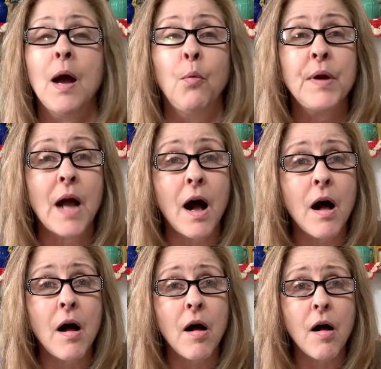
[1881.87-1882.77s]
we
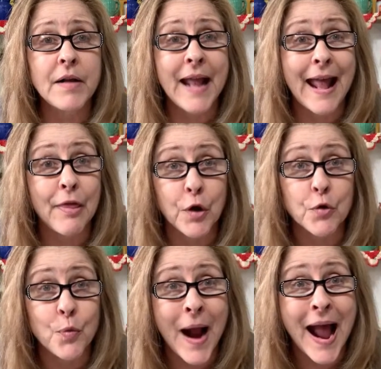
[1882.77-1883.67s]
all
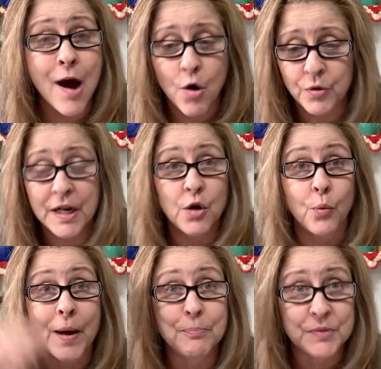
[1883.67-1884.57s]
gathered round
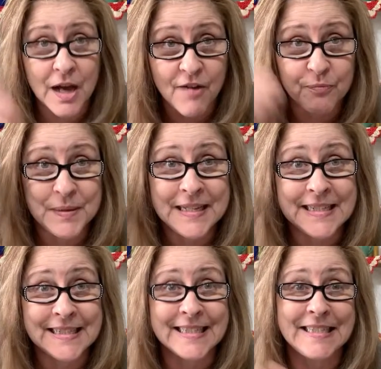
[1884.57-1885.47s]
and ripped off
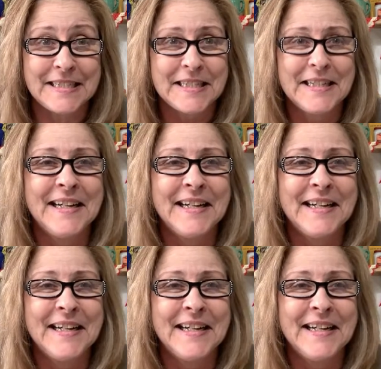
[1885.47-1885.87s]
pieces.